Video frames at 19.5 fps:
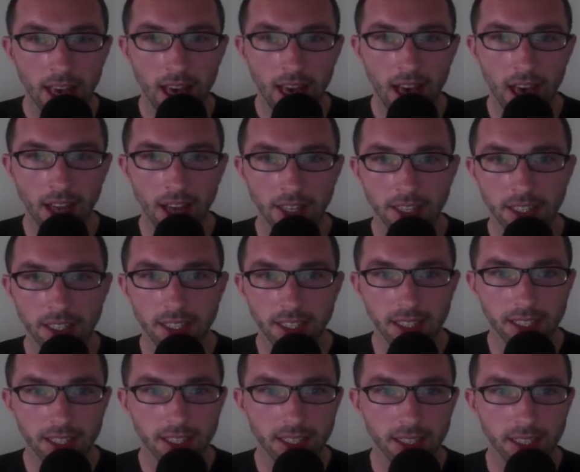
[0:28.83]
and
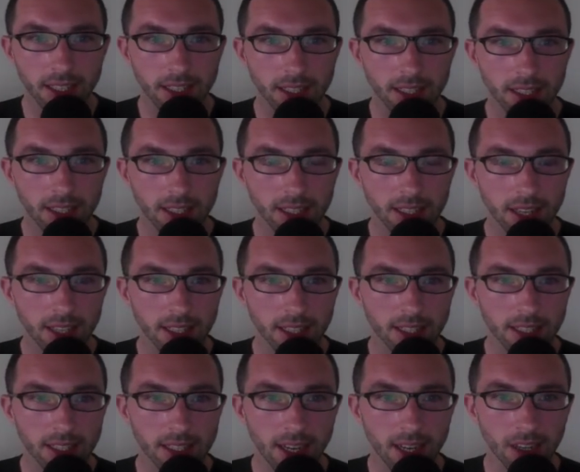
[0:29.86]
it's the study
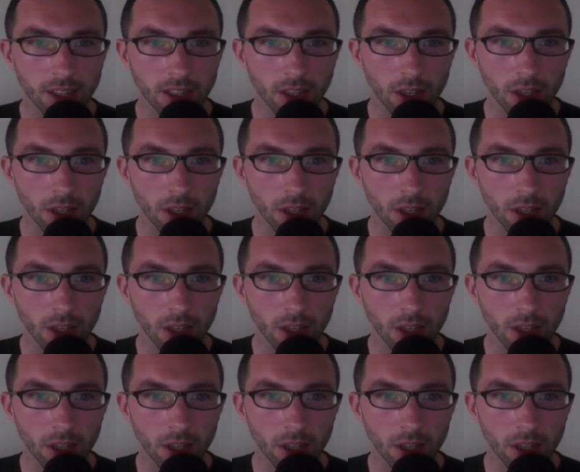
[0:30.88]
is entitled